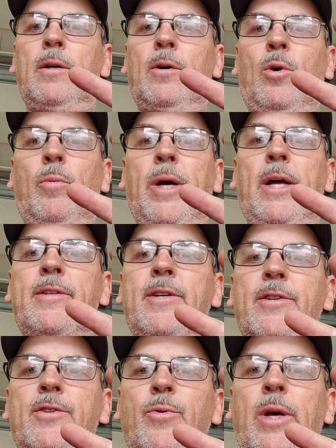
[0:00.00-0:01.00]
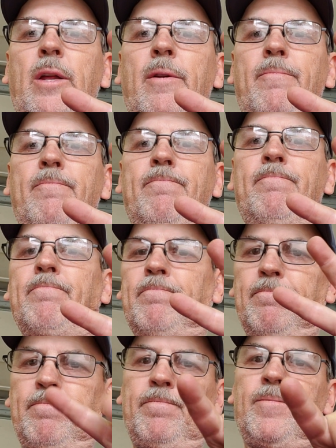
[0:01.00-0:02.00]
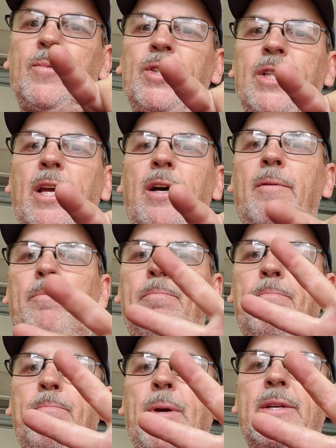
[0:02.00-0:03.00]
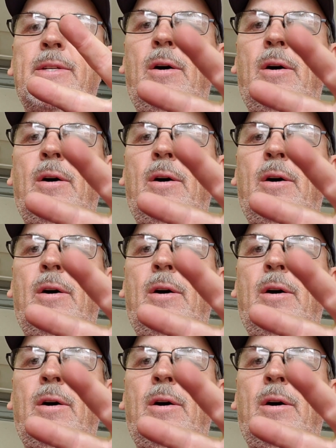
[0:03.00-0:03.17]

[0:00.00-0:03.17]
old man says sweet. See ya. Peace